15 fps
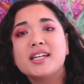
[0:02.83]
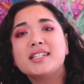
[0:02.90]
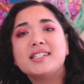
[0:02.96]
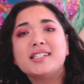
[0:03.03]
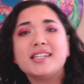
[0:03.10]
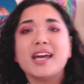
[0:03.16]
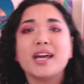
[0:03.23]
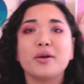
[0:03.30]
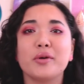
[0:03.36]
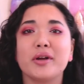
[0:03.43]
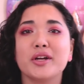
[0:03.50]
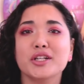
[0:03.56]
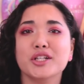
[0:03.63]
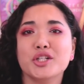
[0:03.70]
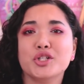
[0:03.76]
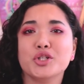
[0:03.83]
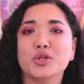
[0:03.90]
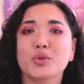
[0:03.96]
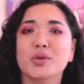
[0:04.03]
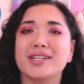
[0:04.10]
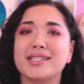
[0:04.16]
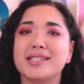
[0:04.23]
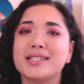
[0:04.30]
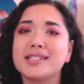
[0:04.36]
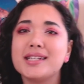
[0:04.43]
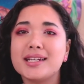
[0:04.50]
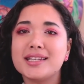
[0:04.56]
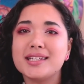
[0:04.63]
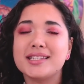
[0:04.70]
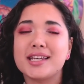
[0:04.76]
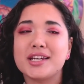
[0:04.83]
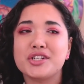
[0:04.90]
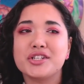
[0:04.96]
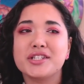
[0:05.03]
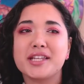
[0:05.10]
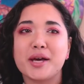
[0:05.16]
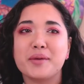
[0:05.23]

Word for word: Today we're gonna do a study sessions